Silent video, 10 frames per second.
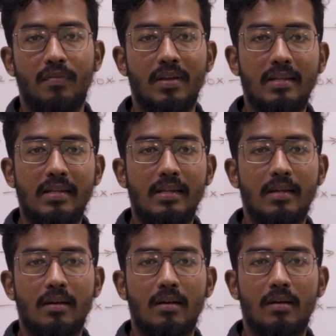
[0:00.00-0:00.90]
very
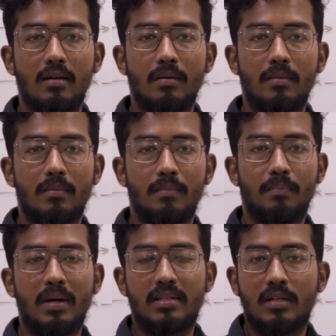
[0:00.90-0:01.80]

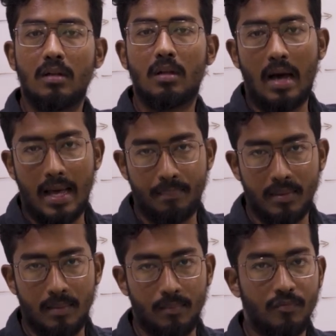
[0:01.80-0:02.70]
particular
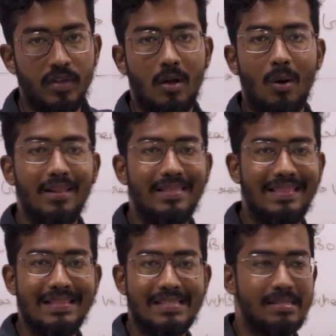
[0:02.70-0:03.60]
RPM. We call
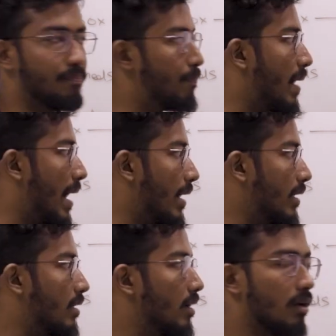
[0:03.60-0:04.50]
this
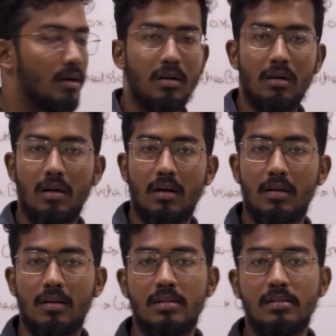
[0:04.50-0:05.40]
band
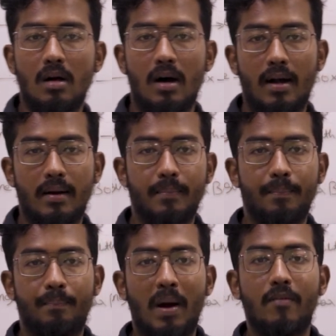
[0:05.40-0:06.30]
our
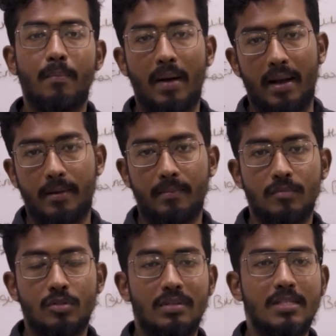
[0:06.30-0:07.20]
power band.
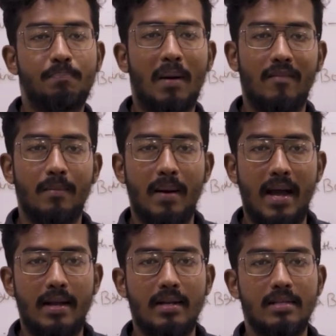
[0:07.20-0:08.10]
So this power
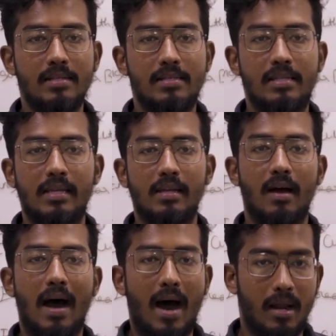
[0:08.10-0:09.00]
band is the
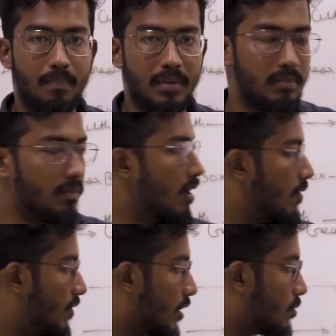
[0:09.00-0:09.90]
RPM,
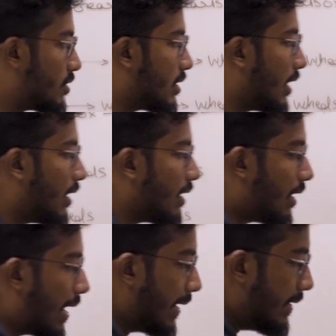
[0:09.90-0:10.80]
we could say
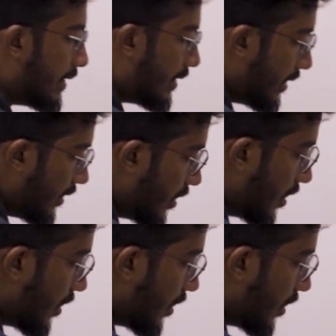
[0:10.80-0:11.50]
ideally